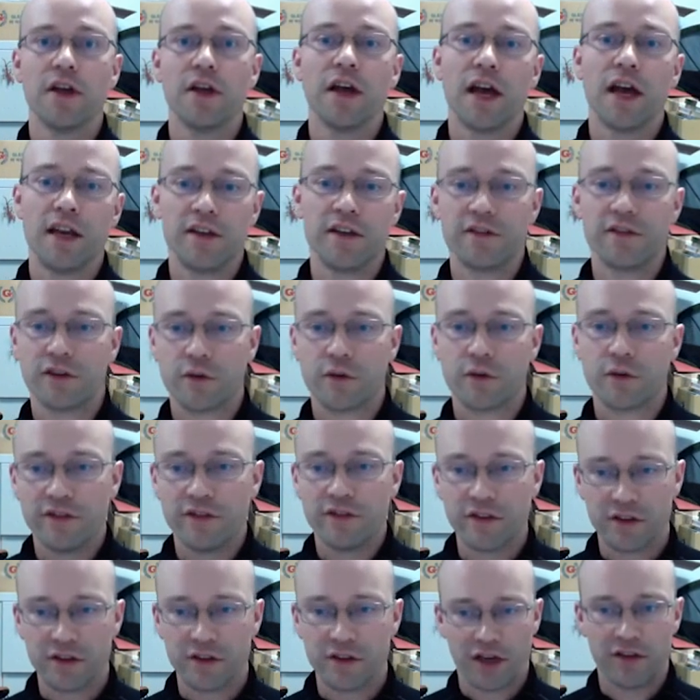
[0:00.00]
And it's a
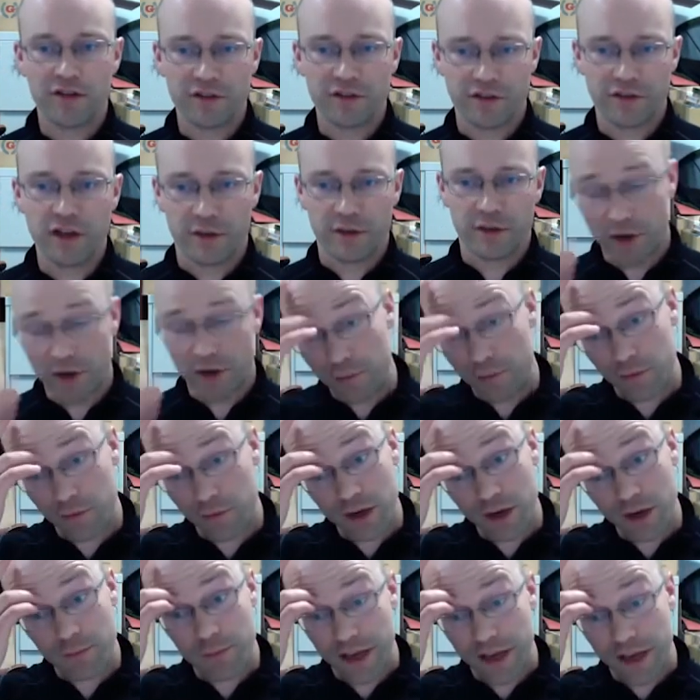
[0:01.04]
question that I'm
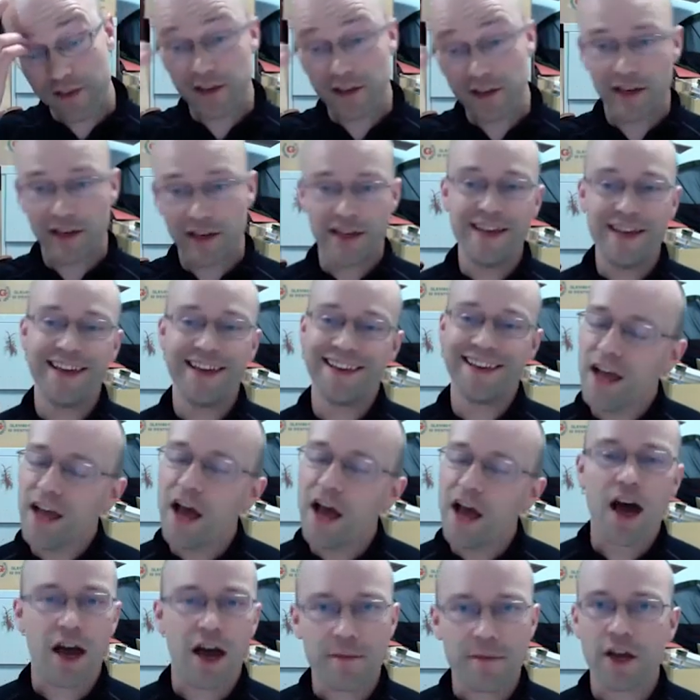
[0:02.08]
going to basically,
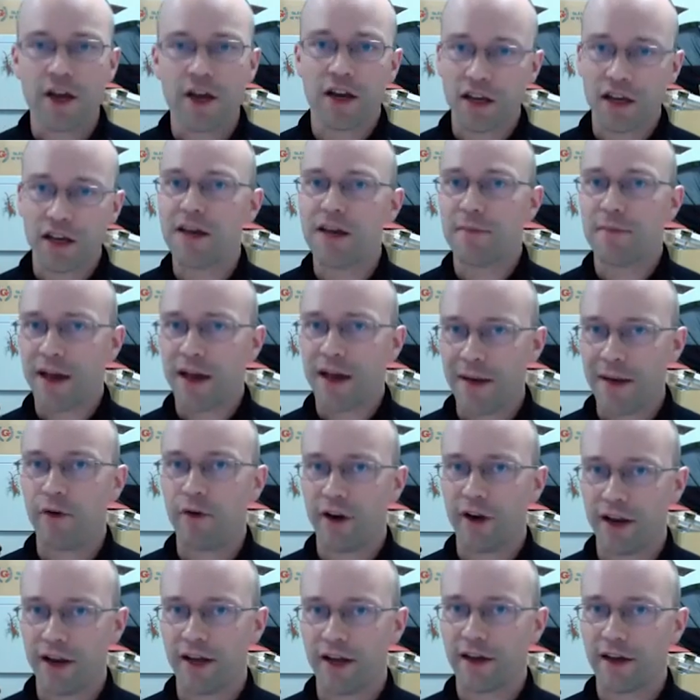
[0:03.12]
I'm going to keep
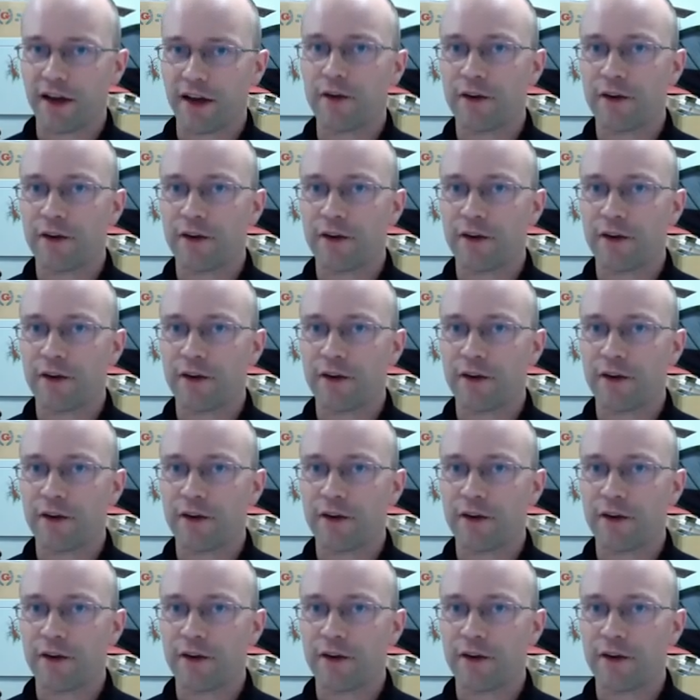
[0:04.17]
hammering at that